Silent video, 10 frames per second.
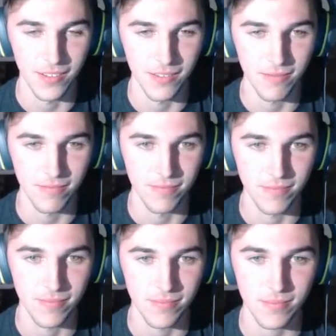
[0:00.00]

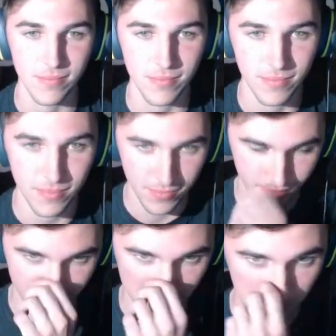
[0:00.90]

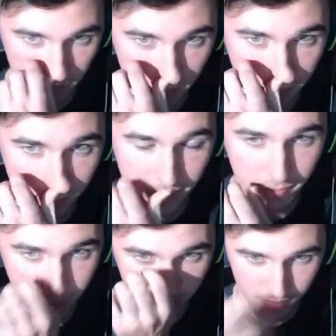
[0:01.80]

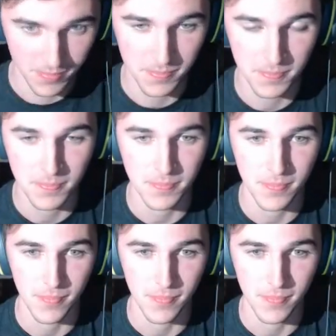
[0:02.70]
[no speech]